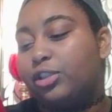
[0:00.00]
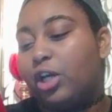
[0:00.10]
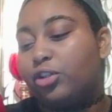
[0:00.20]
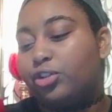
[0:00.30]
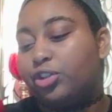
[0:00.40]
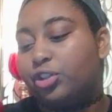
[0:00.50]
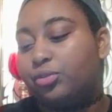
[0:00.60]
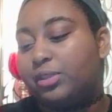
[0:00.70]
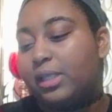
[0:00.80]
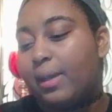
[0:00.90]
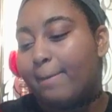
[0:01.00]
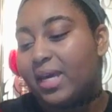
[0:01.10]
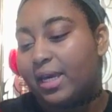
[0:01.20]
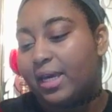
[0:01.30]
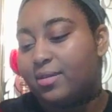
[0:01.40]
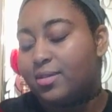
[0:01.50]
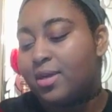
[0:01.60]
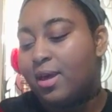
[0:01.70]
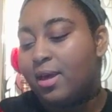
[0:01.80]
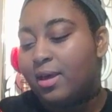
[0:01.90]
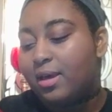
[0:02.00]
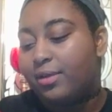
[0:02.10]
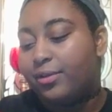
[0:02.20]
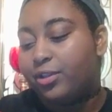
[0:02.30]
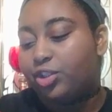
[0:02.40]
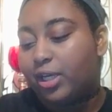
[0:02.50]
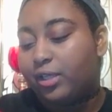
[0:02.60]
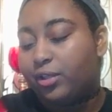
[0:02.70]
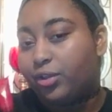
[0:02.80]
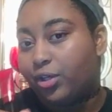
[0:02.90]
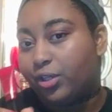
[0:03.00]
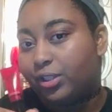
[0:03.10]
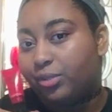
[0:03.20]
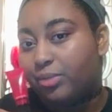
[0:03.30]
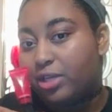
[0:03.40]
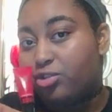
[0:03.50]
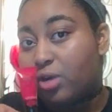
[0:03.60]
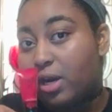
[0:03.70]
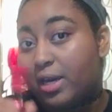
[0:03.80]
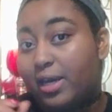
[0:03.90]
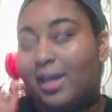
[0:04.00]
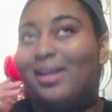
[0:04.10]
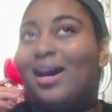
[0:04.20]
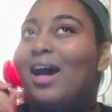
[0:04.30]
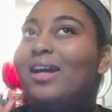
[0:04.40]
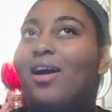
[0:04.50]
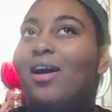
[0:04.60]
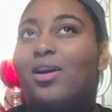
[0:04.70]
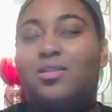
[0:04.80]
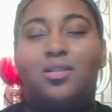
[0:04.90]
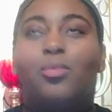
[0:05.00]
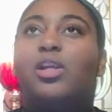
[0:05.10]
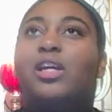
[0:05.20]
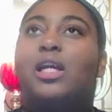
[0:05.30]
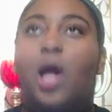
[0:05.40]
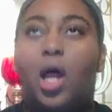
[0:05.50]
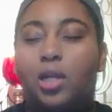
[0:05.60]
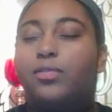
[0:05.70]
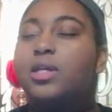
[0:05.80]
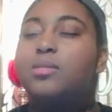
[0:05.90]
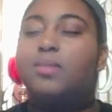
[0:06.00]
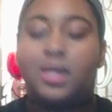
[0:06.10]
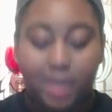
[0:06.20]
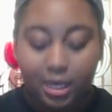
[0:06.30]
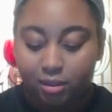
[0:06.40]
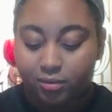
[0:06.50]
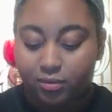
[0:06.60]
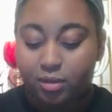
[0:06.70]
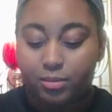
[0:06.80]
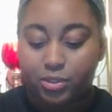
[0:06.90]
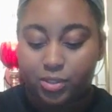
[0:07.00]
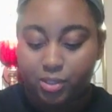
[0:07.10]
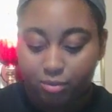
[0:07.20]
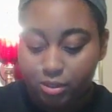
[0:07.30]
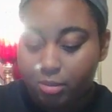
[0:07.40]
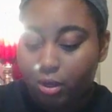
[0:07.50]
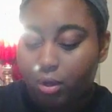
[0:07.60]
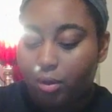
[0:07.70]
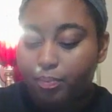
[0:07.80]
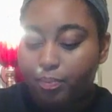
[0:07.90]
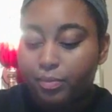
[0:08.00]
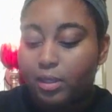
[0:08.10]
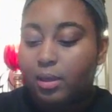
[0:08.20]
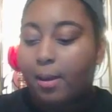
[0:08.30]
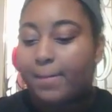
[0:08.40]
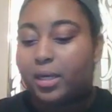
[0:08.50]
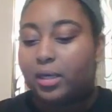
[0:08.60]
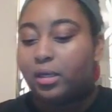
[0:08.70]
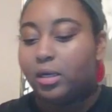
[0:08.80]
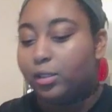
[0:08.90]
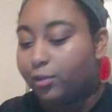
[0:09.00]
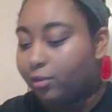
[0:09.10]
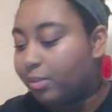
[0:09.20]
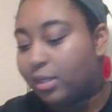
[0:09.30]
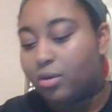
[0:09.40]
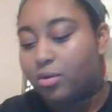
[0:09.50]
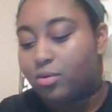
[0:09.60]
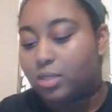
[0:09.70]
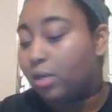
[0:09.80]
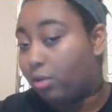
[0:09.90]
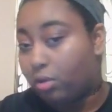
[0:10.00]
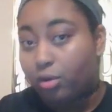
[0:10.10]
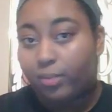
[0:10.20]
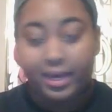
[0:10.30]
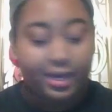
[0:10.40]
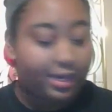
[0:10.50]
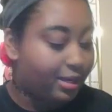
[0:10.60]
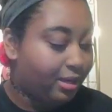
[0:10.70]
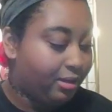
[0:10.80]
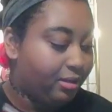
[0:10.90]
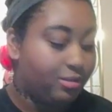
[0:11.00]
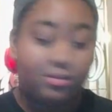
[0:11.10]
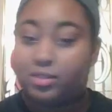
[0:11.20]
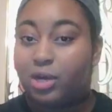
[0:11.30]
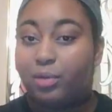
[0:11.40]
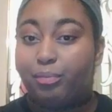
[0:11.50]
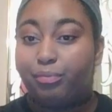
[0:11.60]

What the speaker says: Color Jolt paint in the shade 30 Red Dry. And I honestly want to get all of these because I love them. They're so small, but a little bit goes a long way. So